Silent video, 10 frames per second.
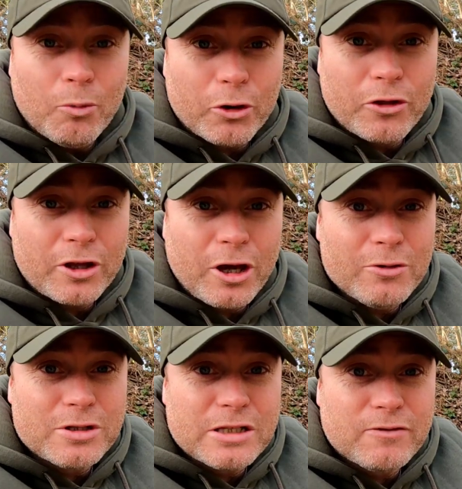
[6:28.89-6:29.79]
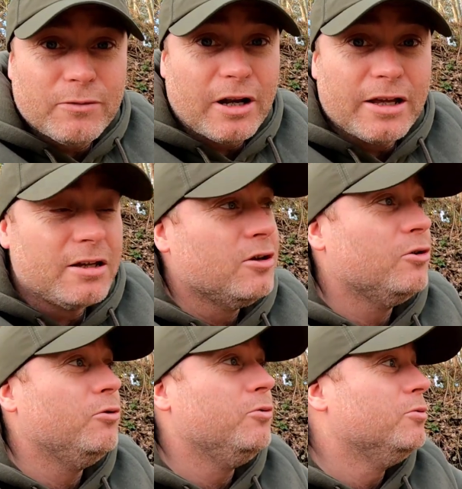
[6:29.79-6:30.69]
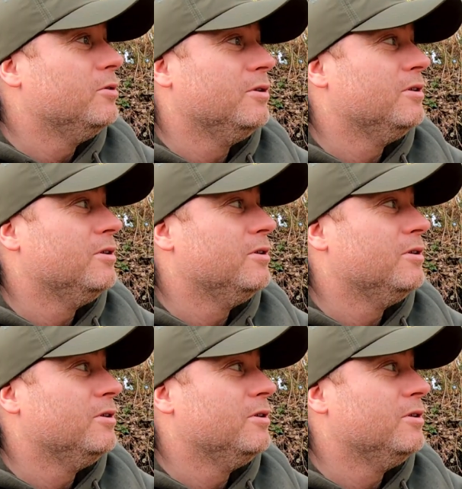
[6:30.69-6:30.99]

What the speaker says: one of the ghosties from the lake, who